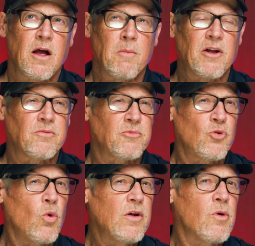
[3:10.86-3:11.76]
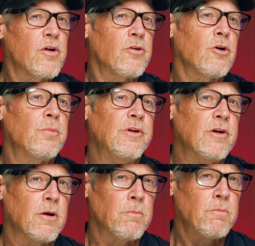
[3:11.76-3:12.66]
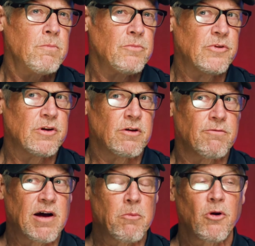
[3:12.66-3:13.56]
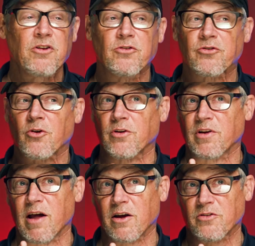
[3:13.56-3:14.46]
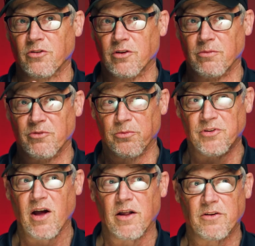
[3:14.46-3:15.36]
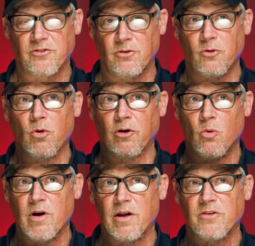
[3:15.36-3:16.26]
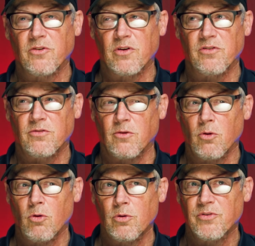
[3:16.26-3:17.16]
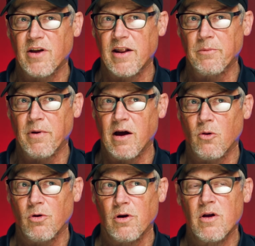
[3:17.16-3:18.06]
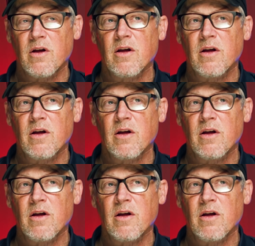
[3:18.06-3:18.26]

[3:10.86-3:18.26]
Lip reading: 2100 RPM, the vibration started to actually subside. It started going away. So I slowly was adding power.